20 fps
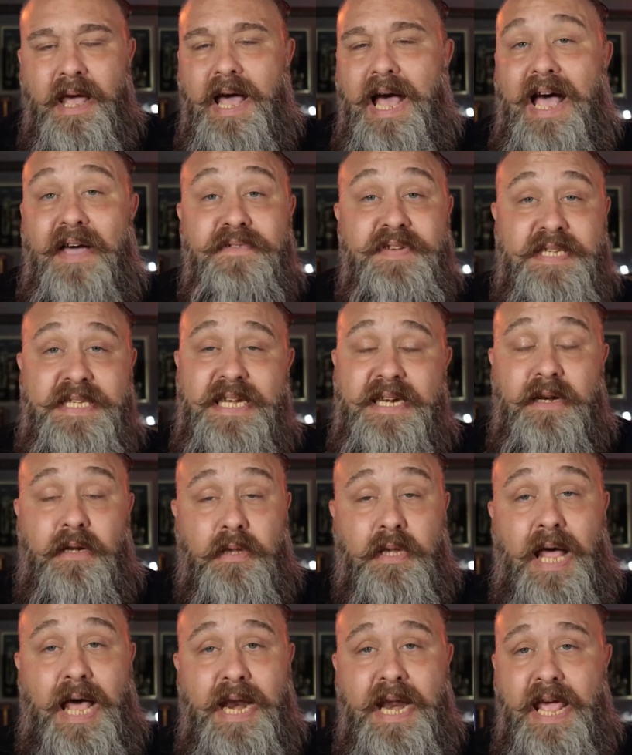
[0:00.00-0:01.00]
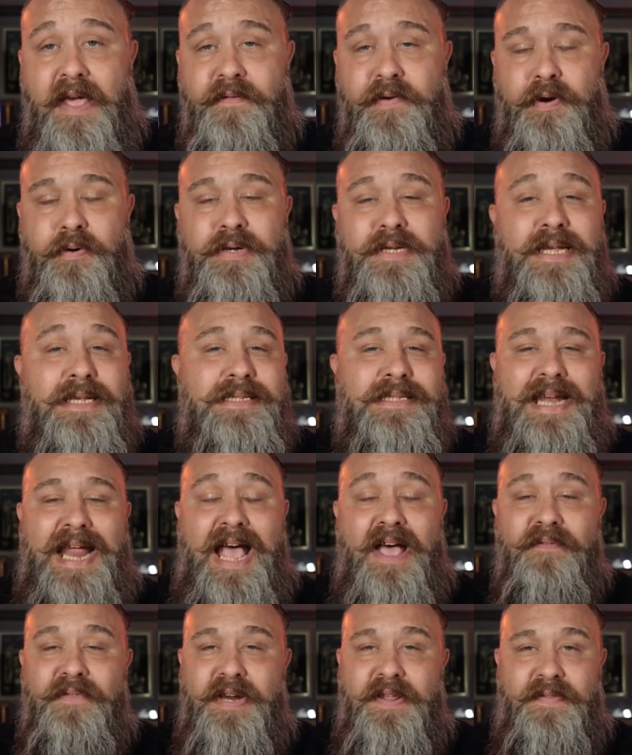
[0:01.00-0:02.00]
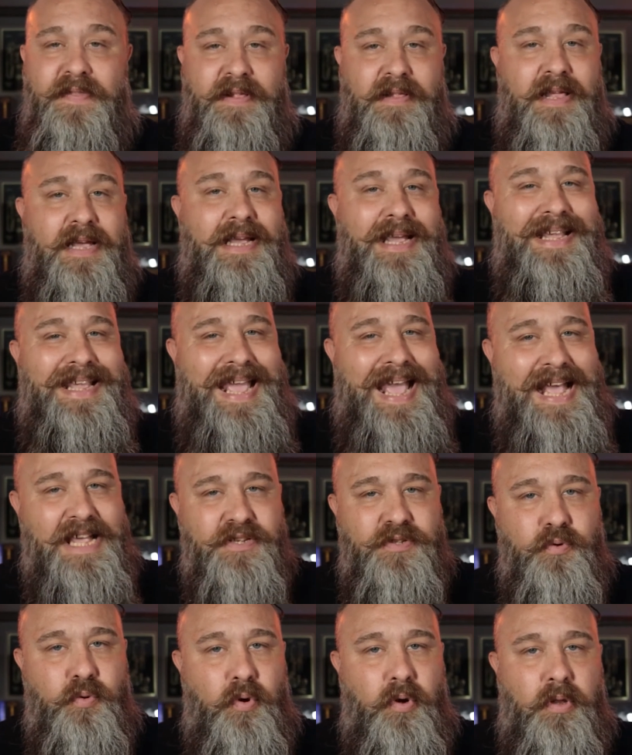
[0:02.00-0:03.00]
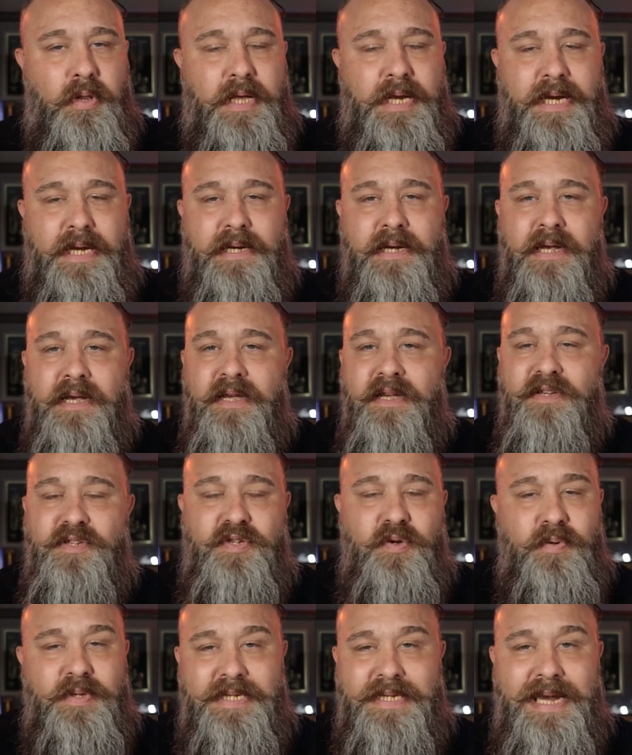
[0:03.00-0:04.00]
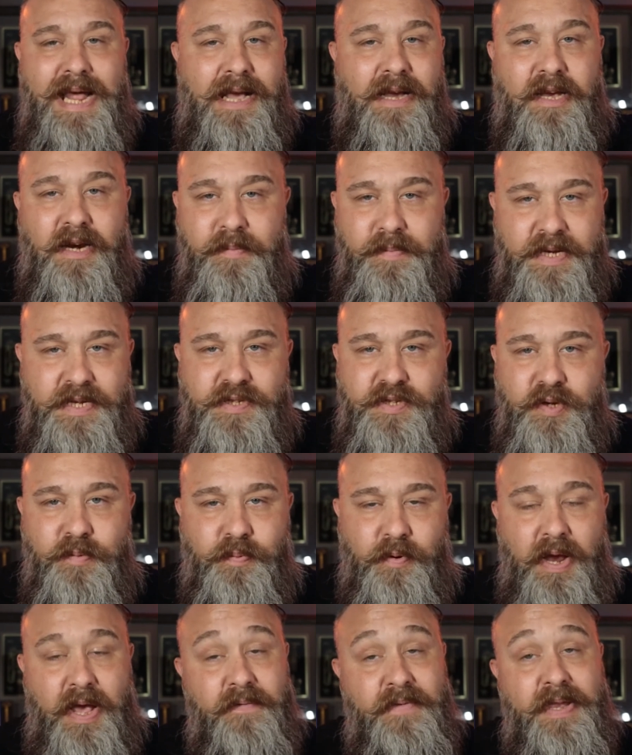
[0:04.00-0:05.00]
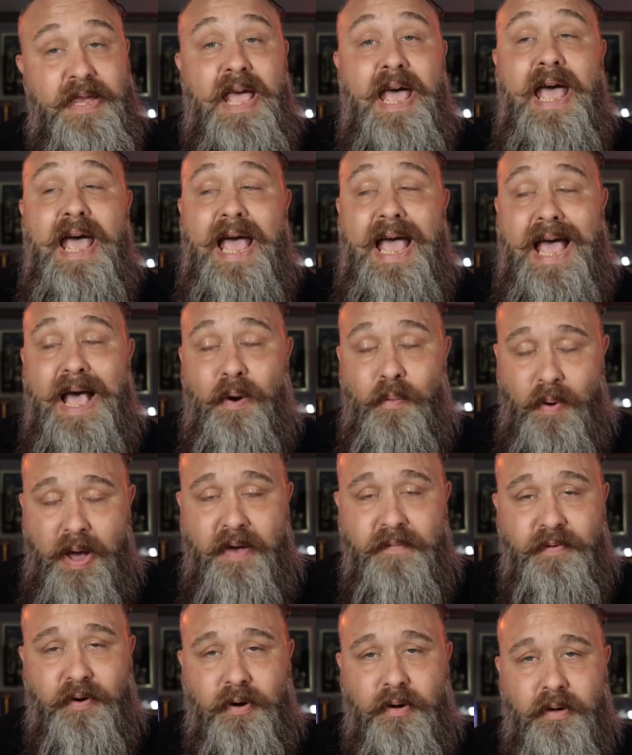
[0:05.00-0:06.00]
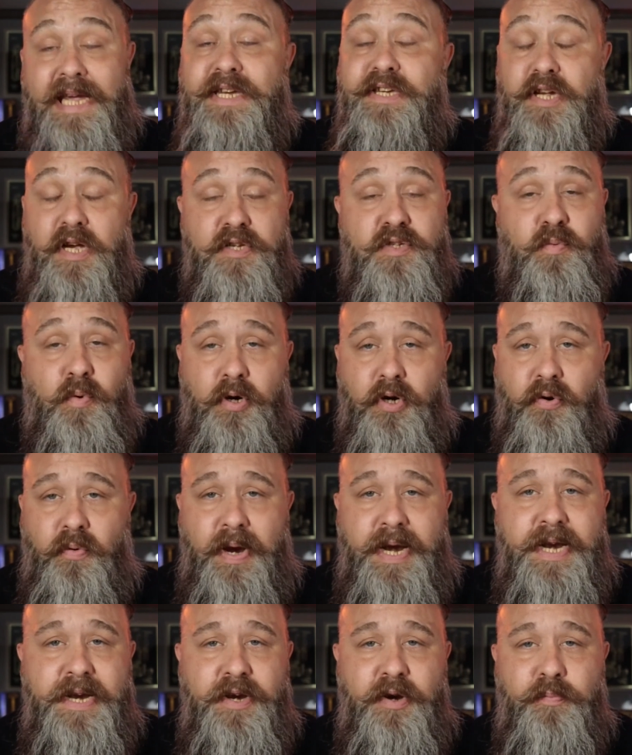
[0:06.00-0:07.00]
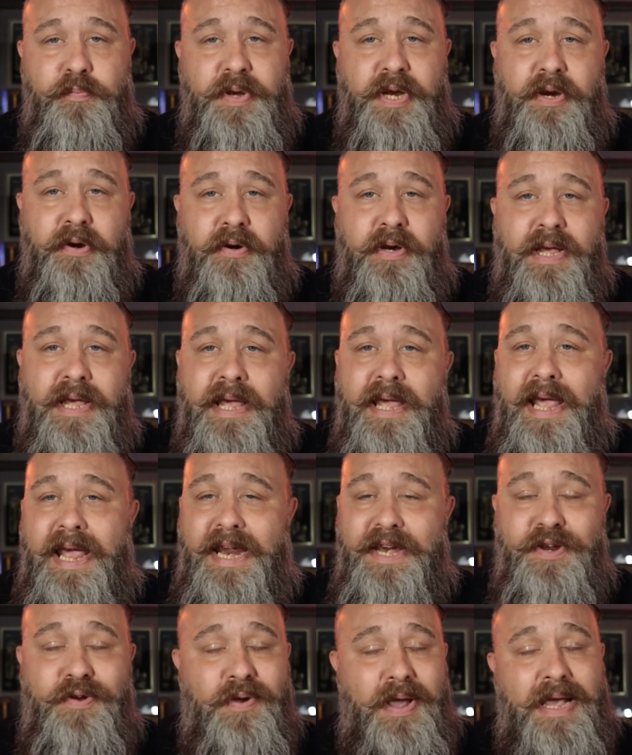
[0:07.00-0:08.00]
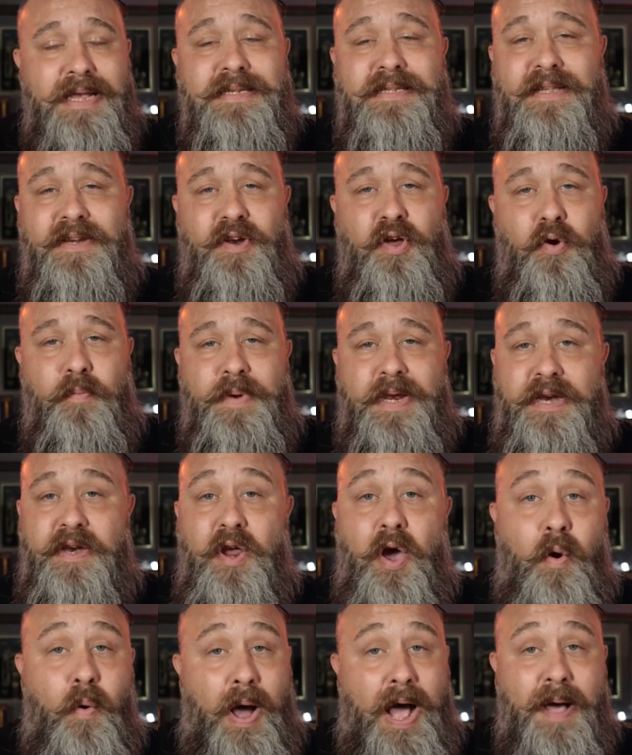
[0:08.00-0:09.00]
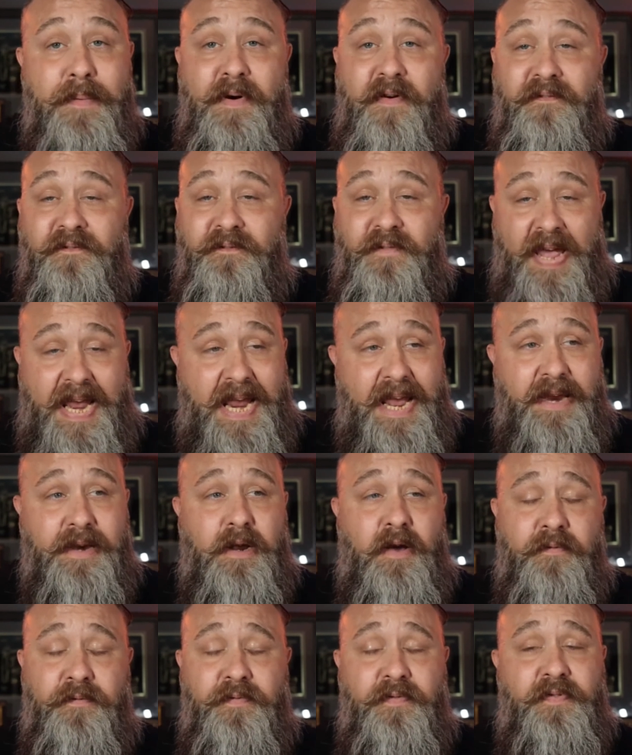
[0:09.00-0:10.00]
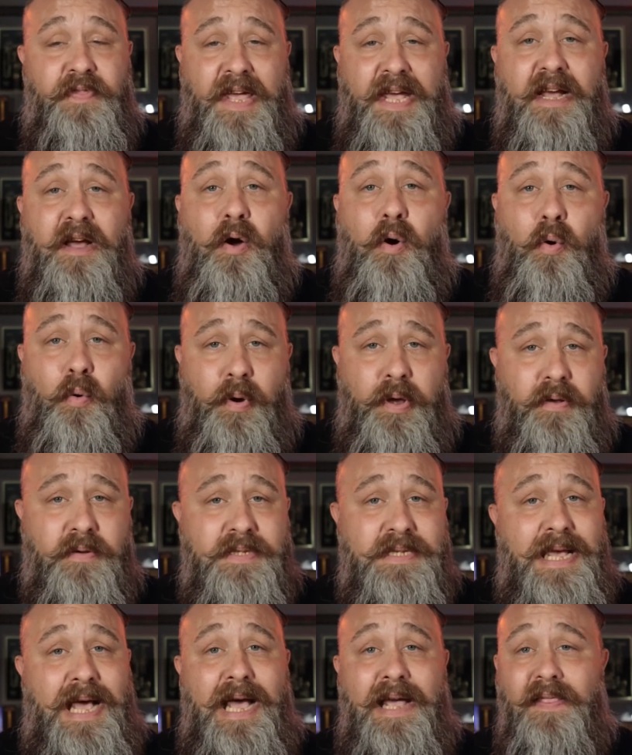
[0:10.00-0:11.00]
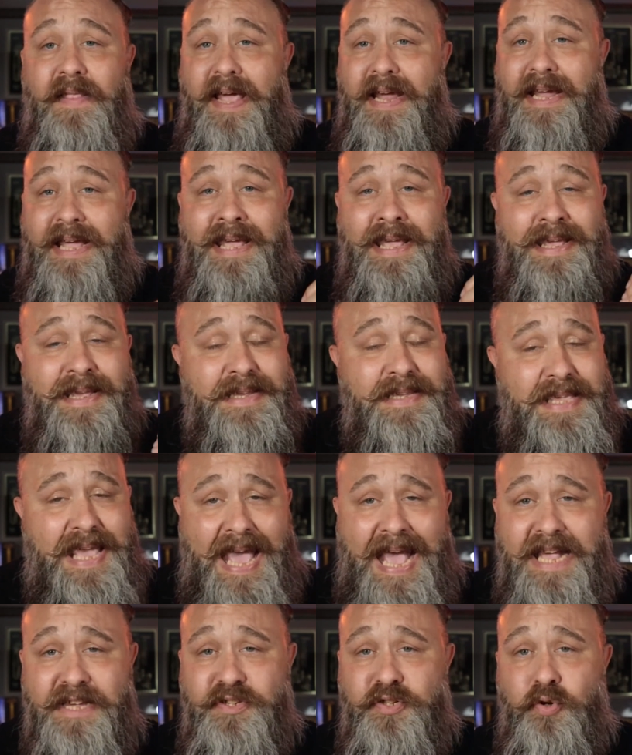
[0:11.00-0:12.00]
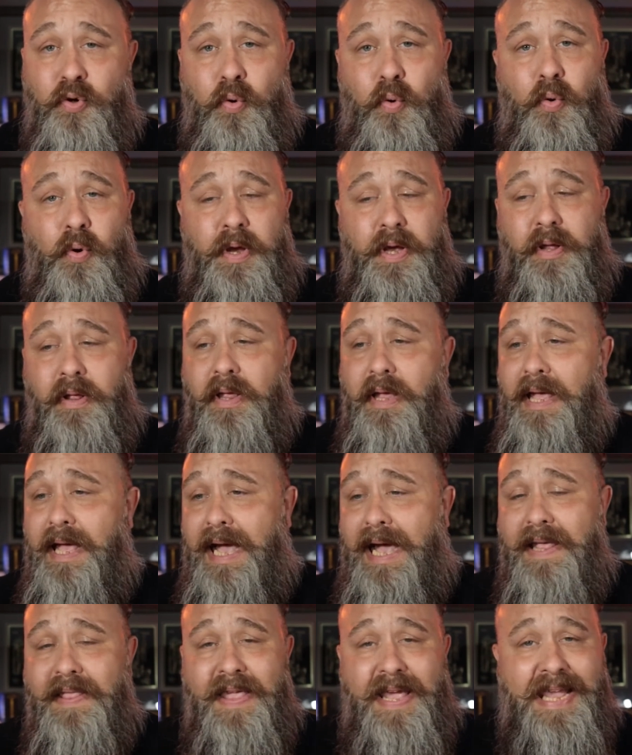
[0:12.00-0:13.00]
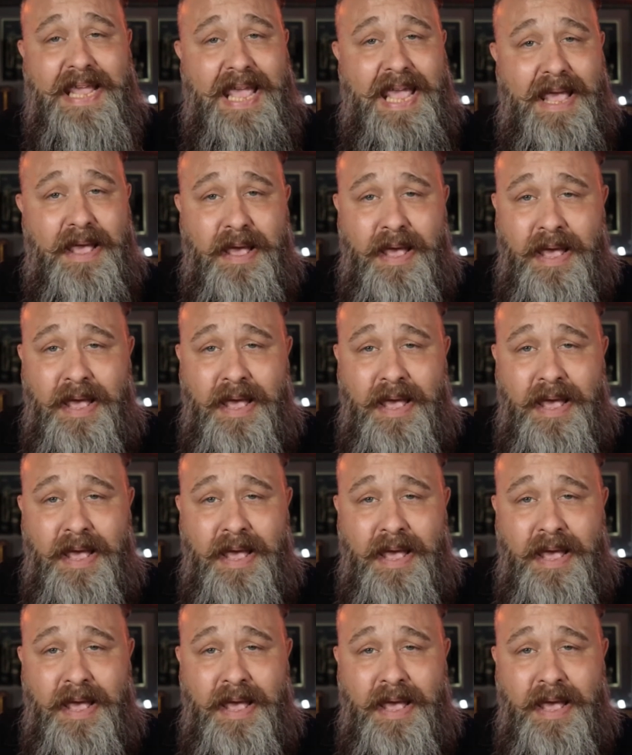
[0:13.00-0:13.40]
I've seen a lot heavier. It doesn't have anything like a castor oil in it, so it's not going to be super heavy. However, it does work great in your beard, and you guys that know me know I'm a fan of thick oils. I like castor oil. I like